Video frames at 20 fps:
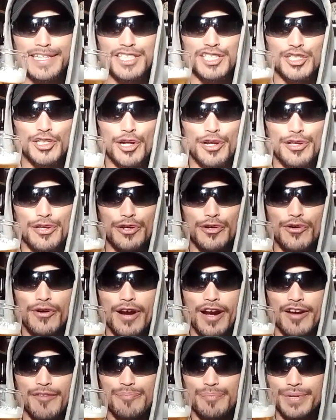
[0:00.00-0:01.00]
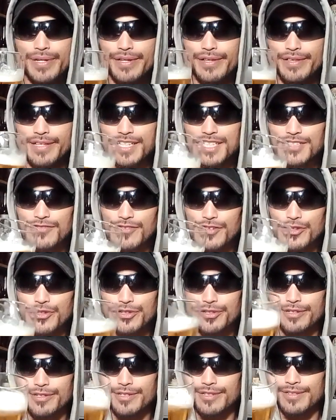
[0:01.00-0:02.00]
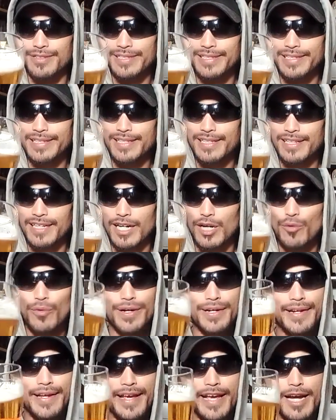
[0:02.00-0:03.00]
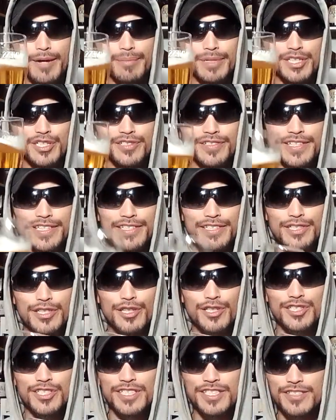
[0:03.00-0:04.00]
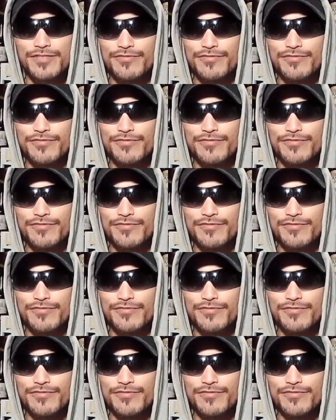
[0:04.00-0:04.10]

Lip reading: It's not your craft beer, that's for sure. I wonder how much these cost